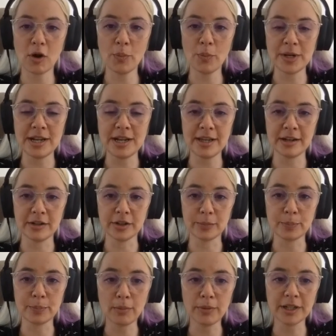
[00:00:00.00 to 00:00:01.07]
open data
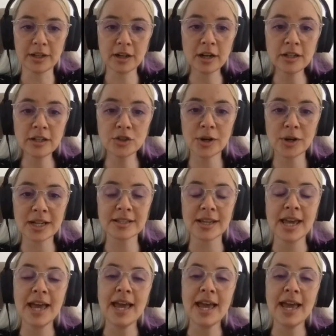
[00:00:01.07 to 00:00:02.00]
on public contracts